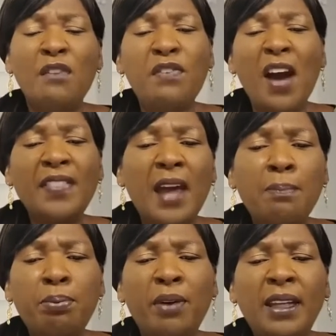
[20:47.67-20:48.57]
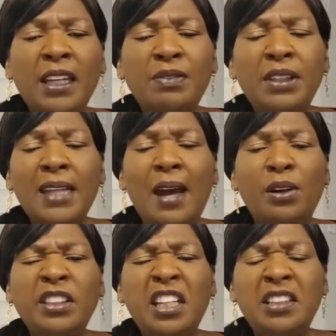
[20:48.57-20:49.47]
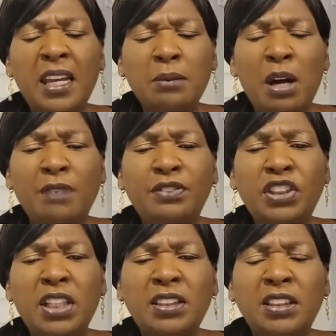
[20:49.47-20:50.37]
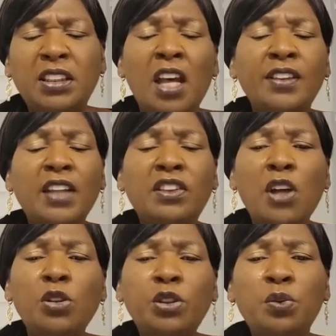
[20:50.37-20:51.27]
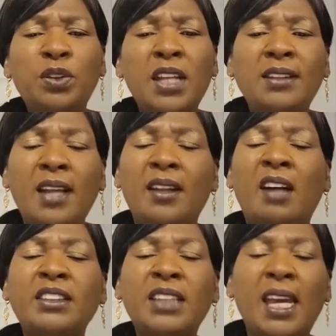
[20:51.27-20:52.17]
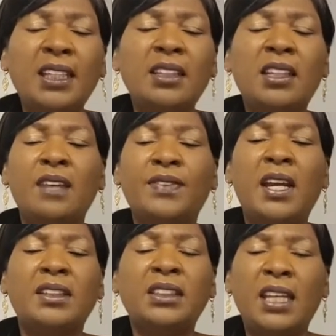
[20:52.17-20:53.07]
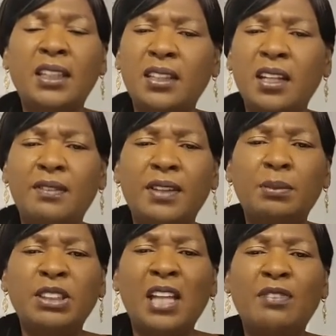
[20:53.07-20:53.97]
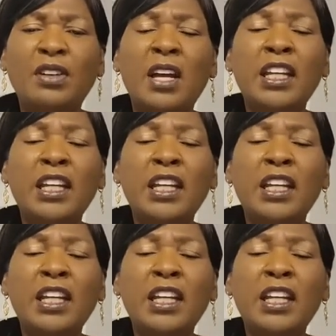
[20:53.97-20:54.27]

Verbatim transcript: Father, I pray even now in the name of Jesus that those who think that are taking care, they are taking care of themselves,